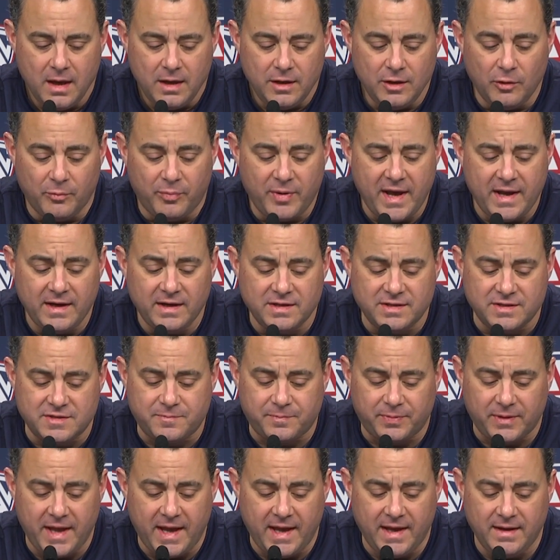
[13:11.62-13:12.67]
You know, Brandon has
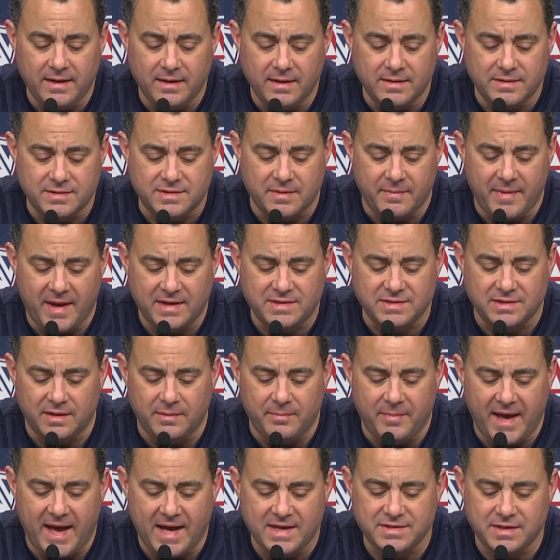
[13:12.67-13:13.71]
played uh, some
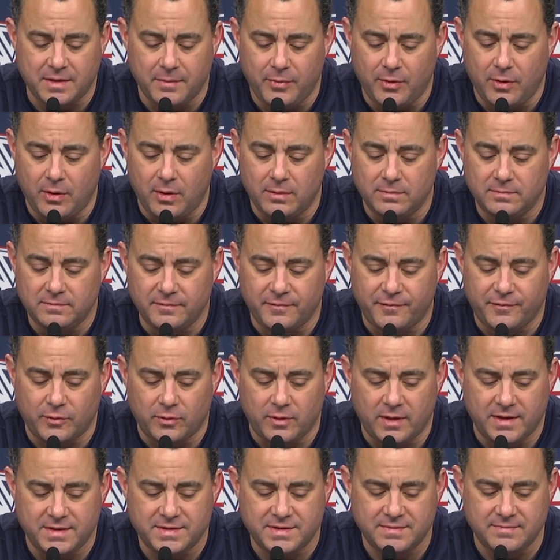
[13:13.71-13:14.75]
excellent basketball
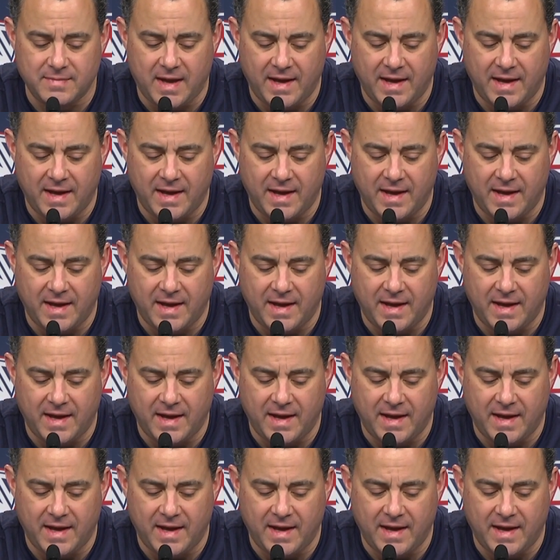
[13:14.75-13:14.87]
for us.